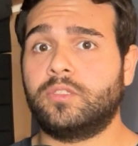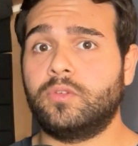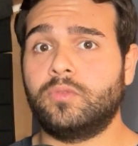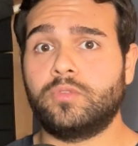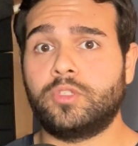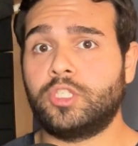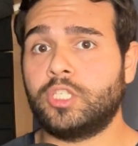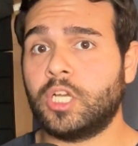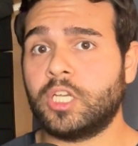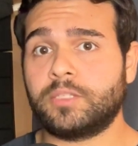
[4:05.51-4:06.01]
who
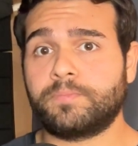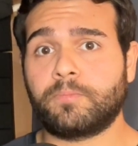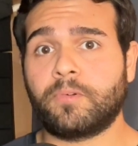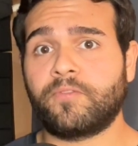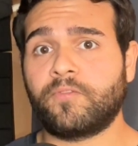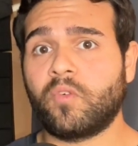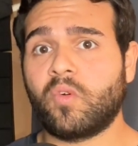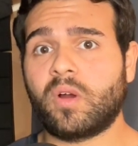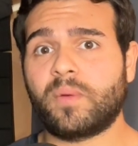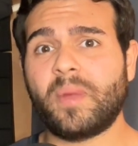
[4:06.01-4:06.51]
just
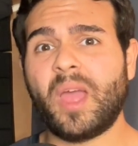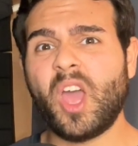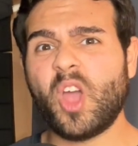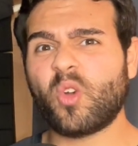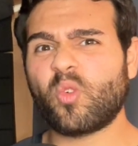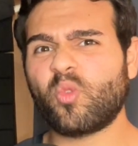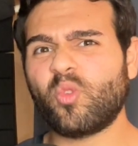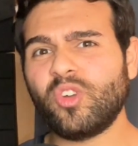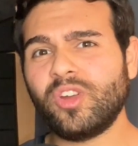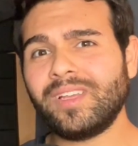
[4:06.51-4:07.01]
perform
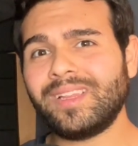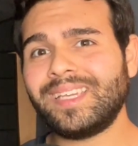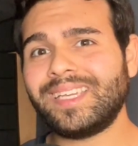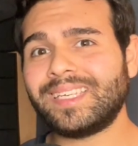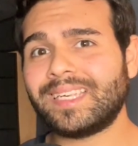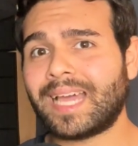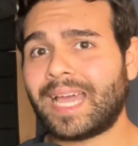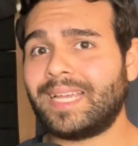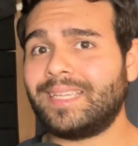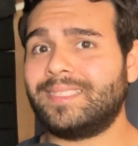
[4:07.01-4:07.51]
really
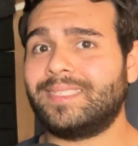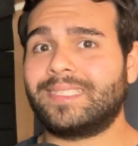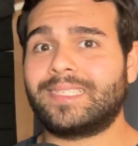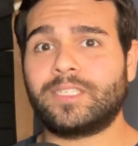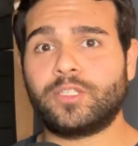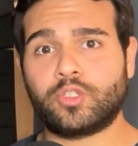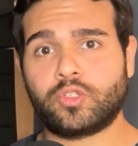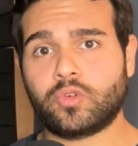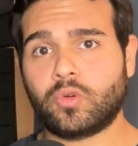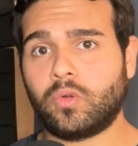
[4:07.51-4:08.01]
nice,
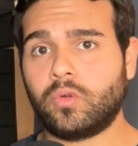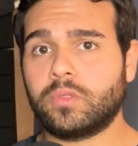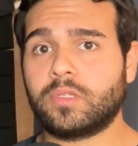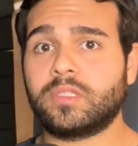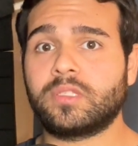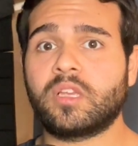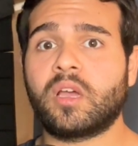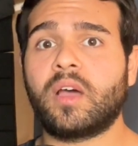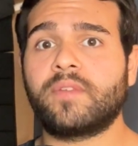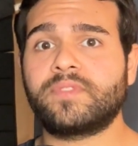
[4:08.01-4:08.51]
controlled
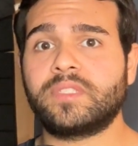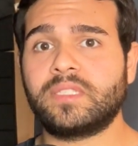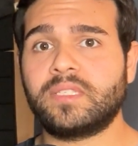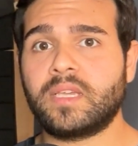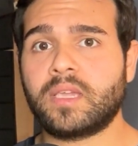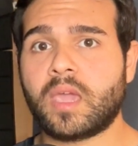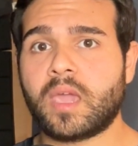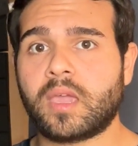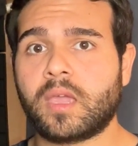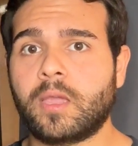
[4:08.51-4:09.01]
soft
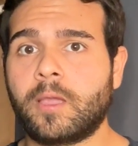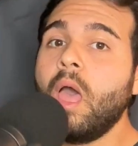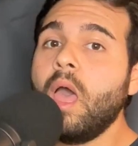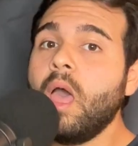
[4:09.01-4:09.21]
singing.